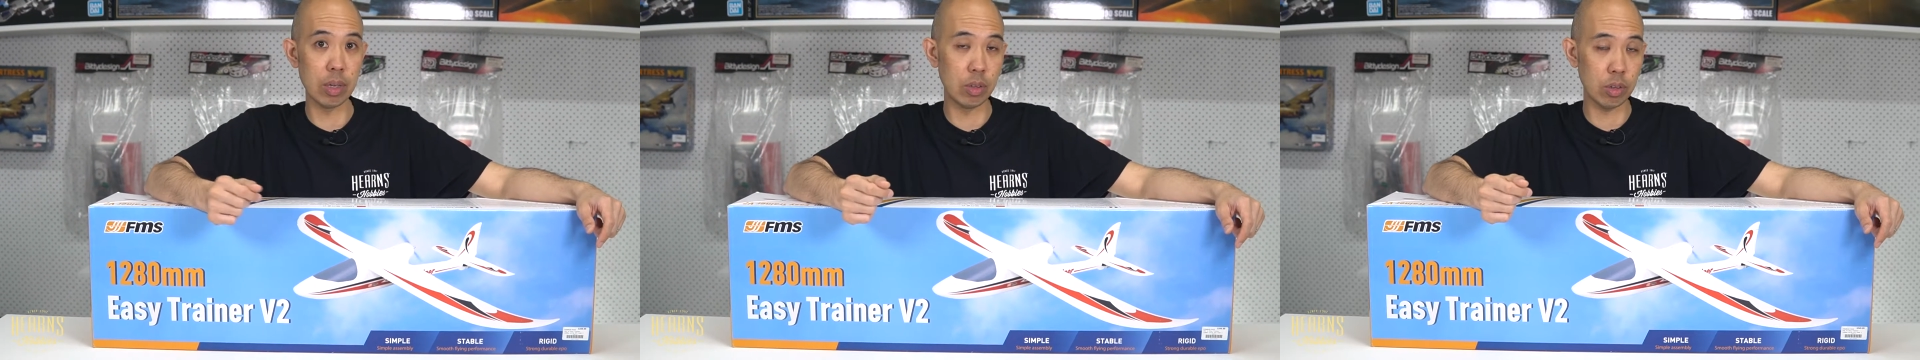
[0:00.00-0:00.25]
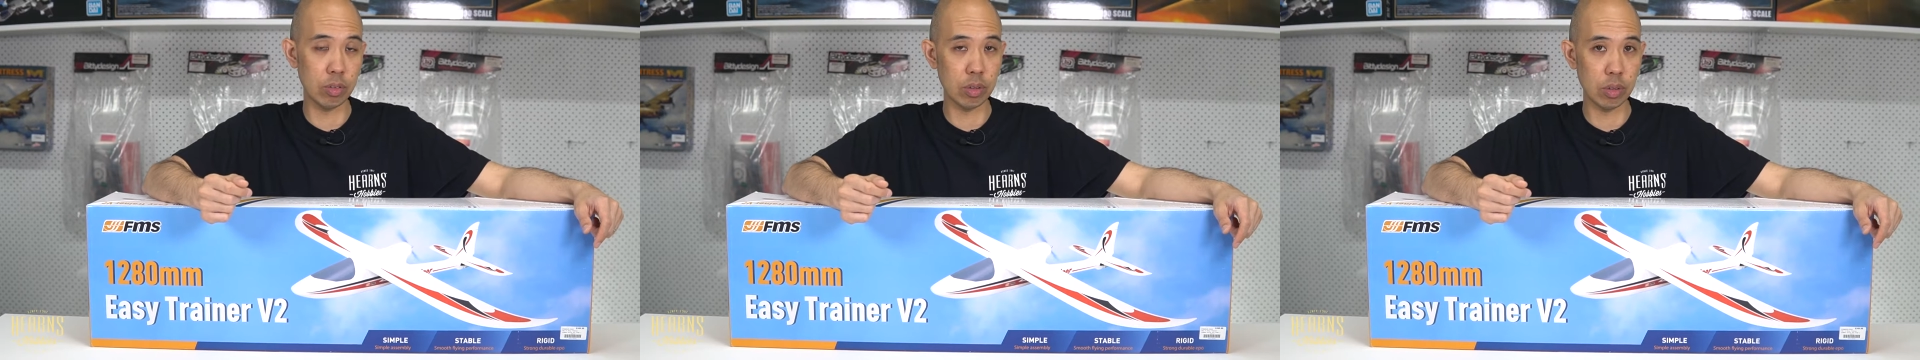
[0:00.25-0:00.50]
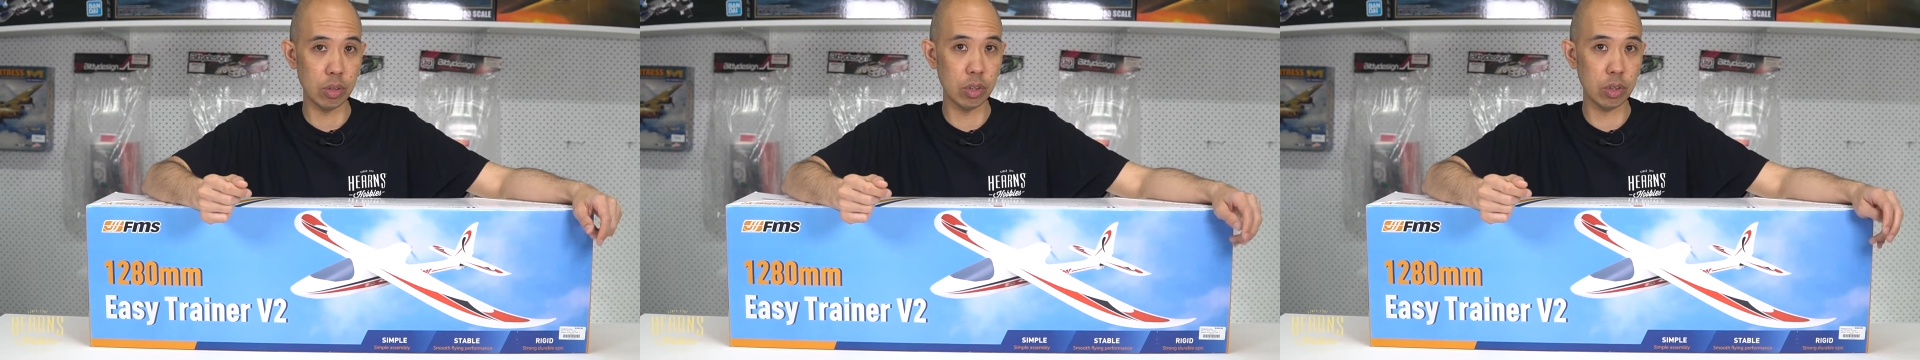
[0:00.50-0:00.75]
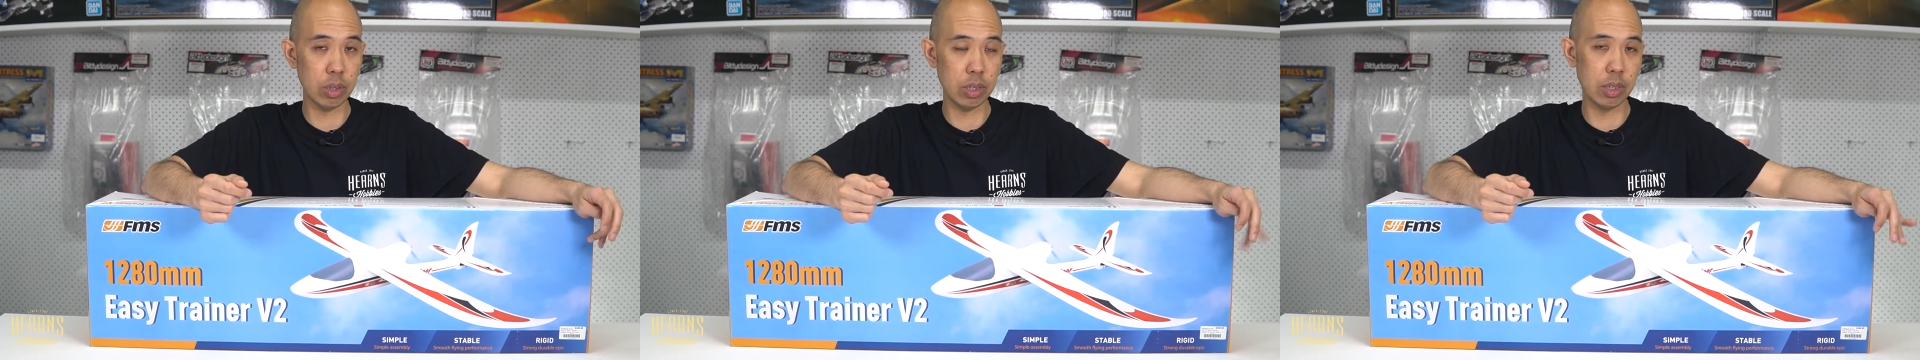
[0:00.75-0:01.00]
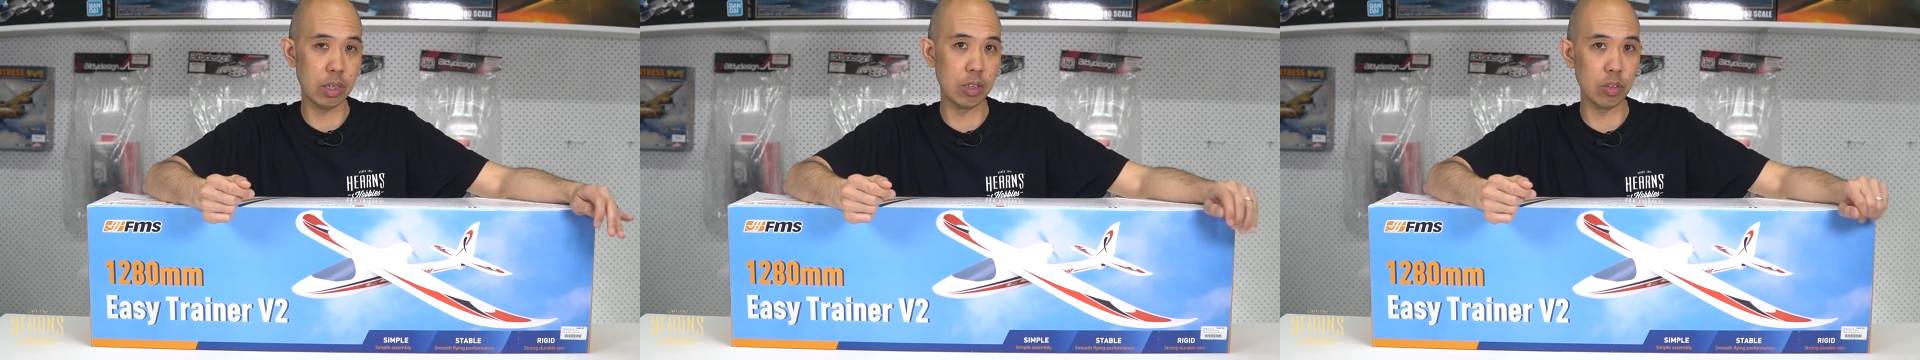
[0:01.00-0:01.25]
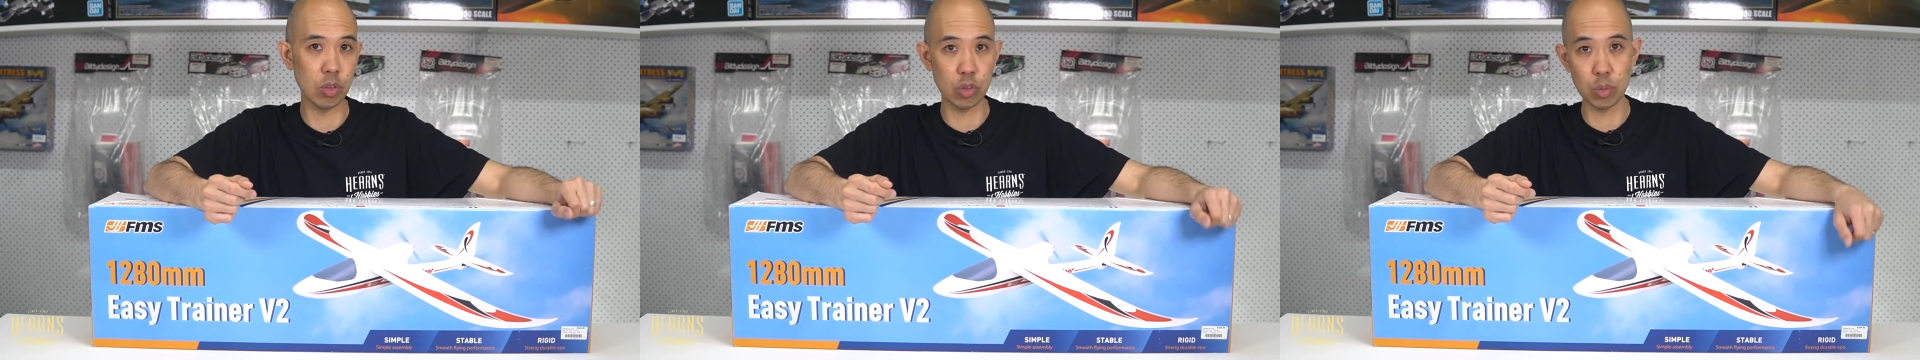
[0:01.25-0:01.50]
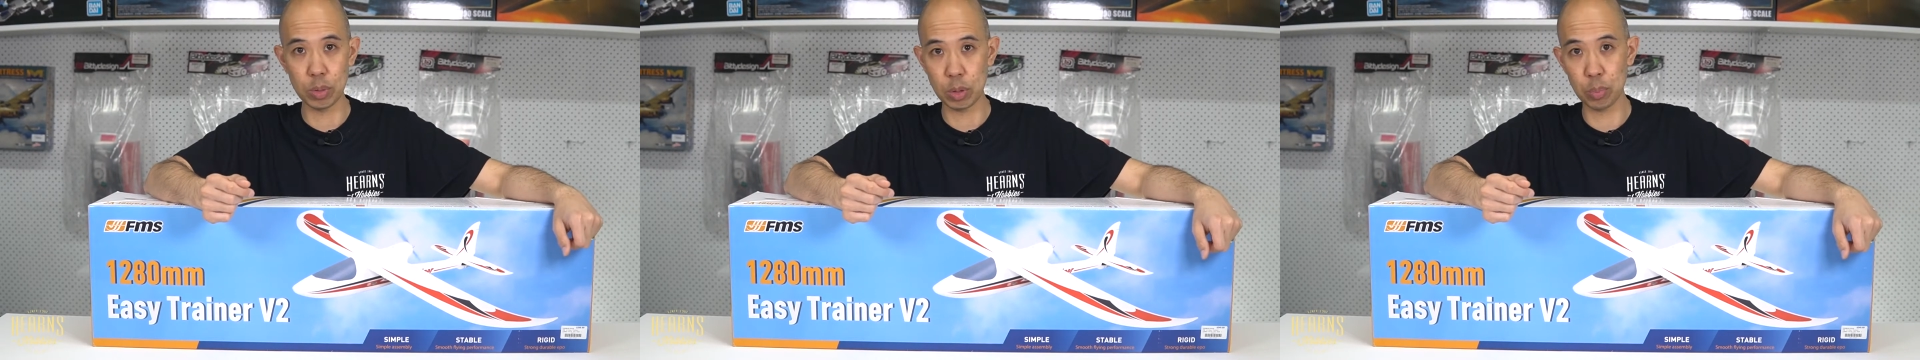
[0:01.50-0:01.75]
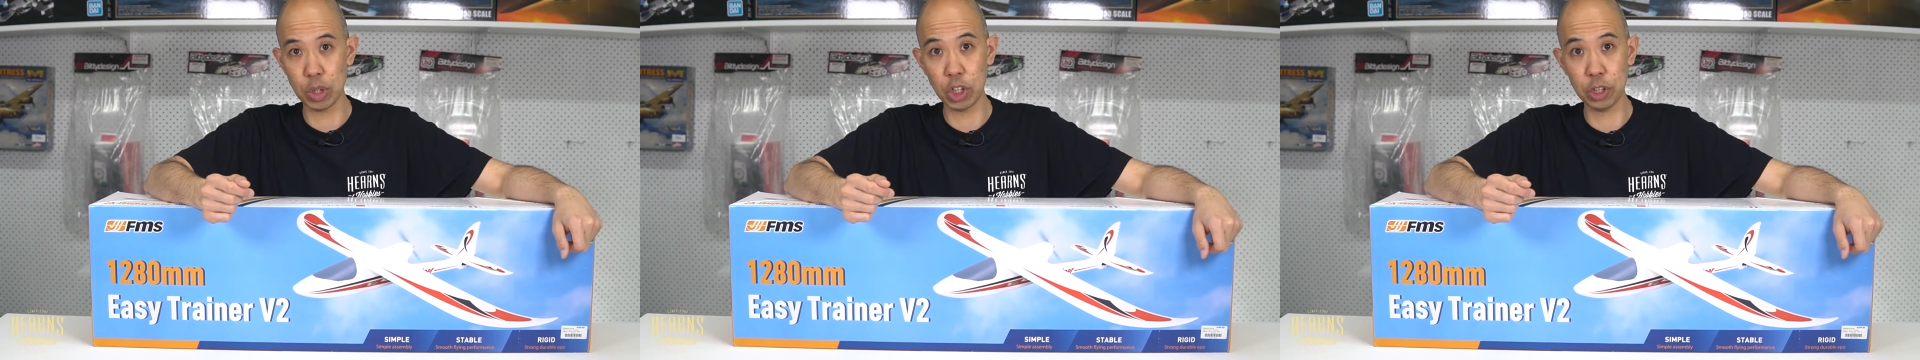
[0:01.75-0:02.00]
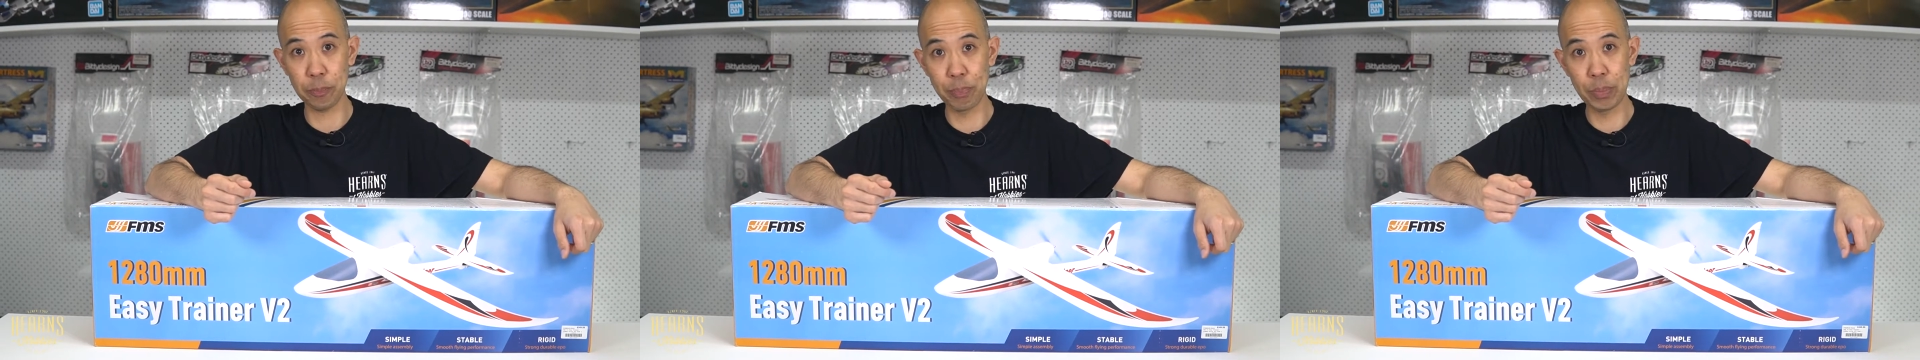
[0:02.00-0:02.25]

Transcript: nice to learn on. It's not too much pressure.